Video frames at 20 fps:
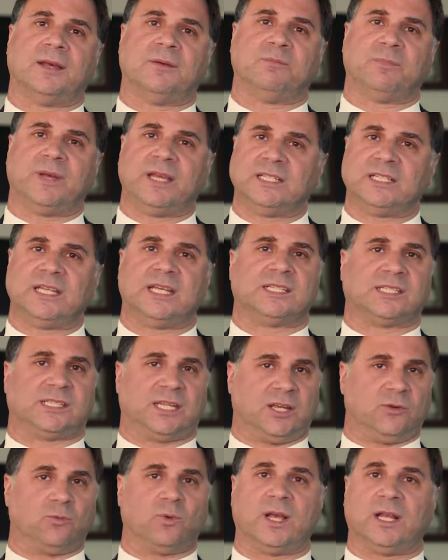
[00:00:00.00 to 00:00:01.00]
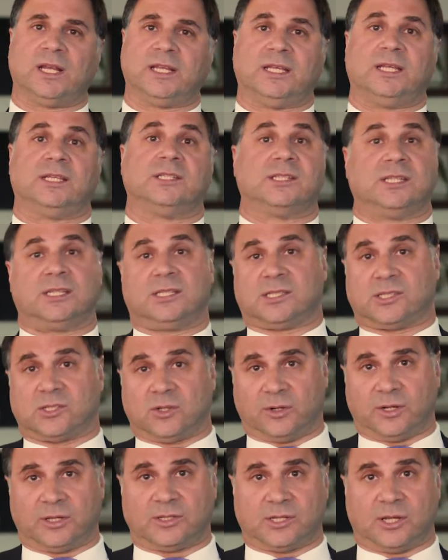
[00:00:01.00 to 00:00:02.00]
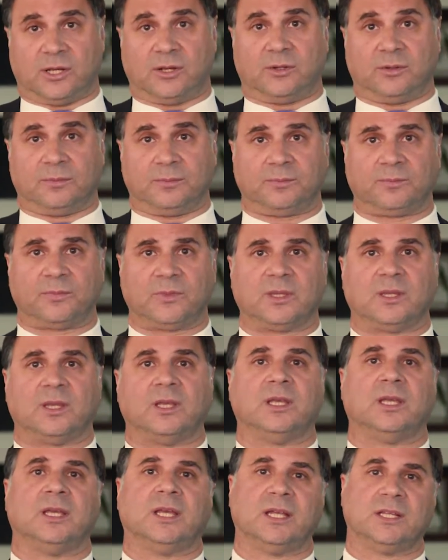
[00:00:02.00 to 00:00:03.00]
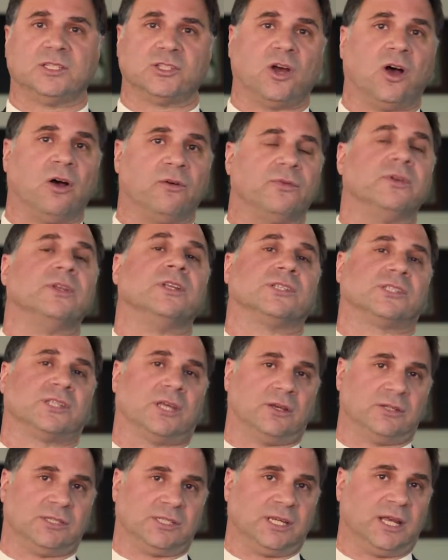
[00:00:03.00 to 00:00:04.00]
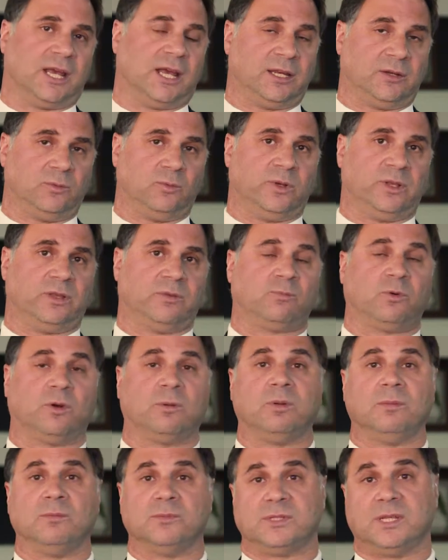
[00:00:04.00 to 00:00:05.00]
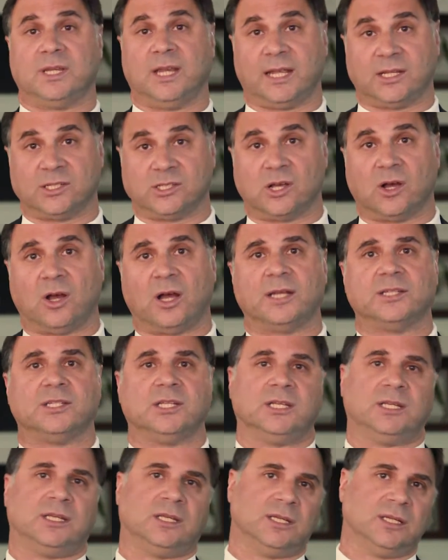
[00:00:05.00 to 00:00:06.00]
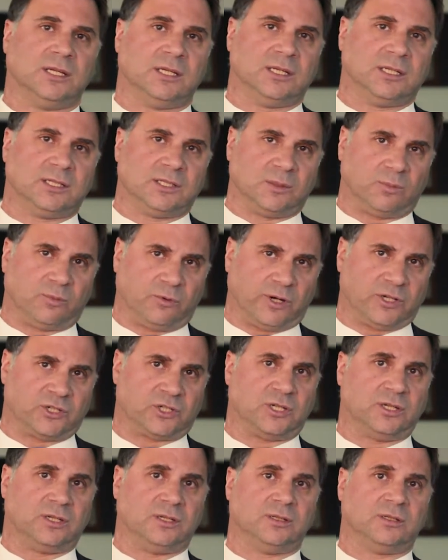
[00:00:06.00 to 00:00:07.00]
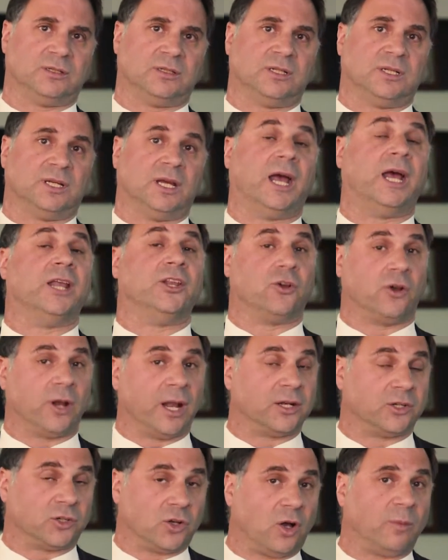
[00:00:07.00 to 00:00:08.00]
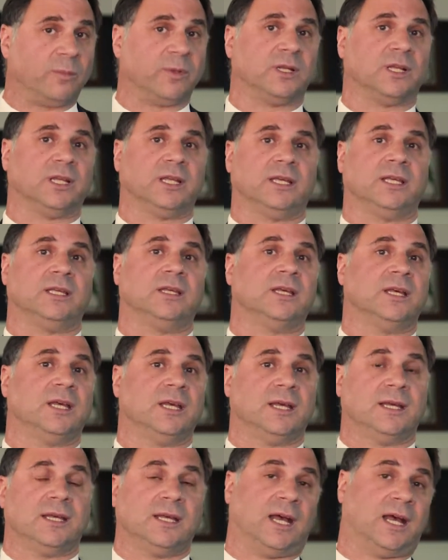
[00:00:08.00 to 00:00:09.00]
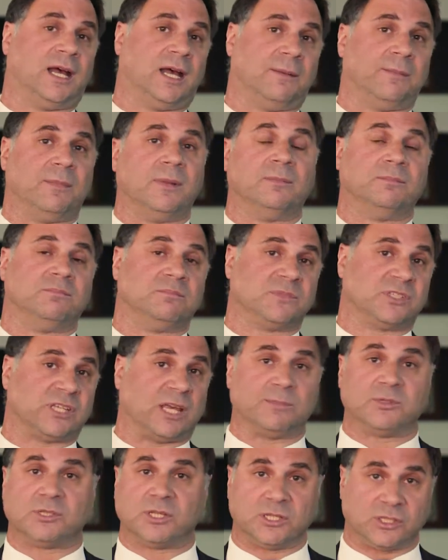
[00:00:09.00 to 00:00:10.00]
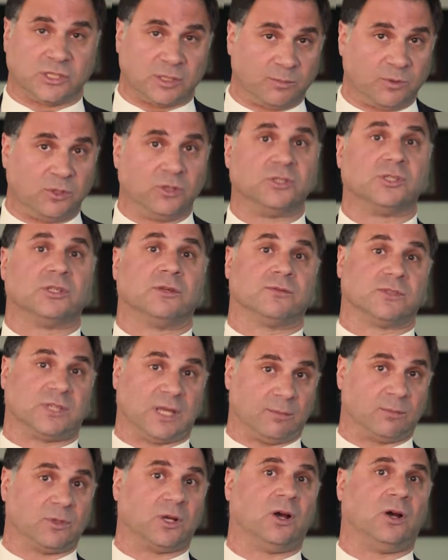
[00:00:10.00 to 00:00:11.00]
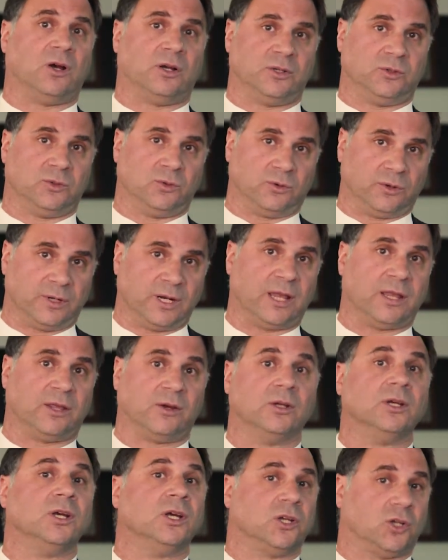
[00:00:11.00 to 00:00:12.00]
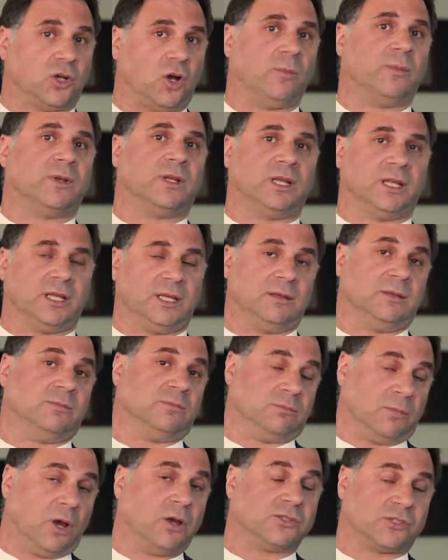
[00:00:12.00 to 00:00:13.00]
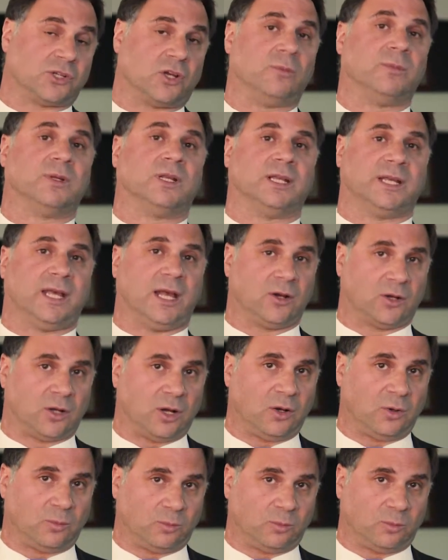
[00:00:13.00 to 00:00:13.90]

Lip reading: PTSD rarely exists on its own. It's often associated with problems in anxiety, depression, and not uncommonly substance abuse of some kind or another, most commonly alcohol